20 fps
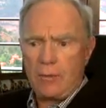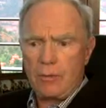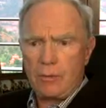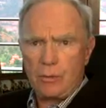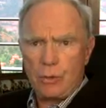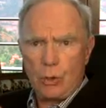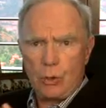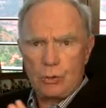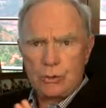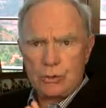
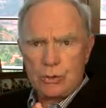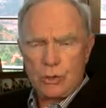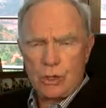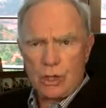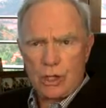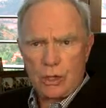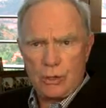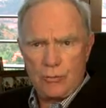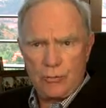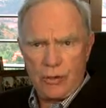Those are
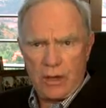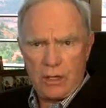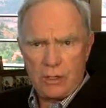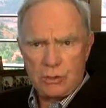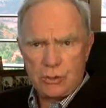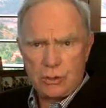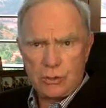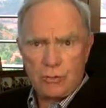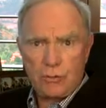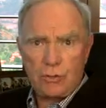the
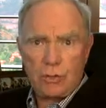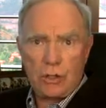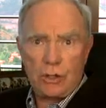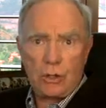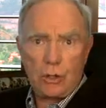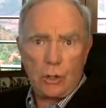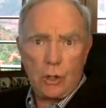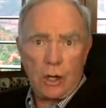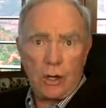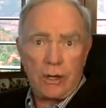conventions that
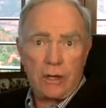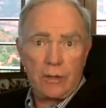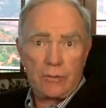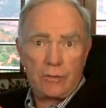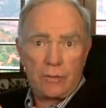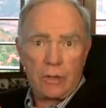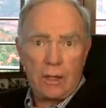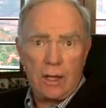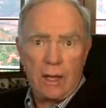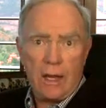the
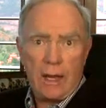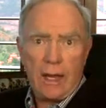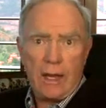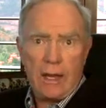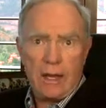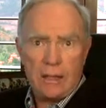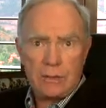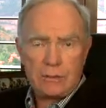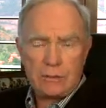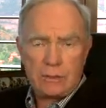audience
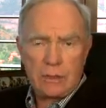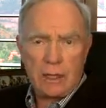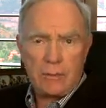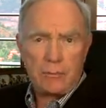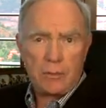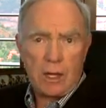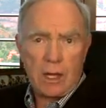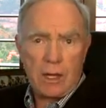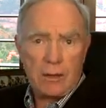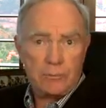has
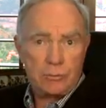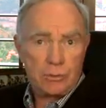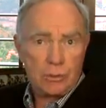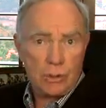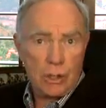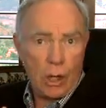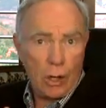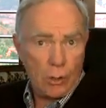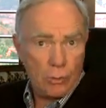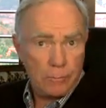come to
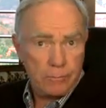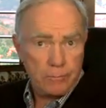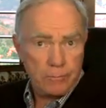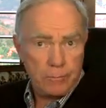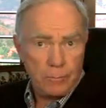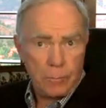know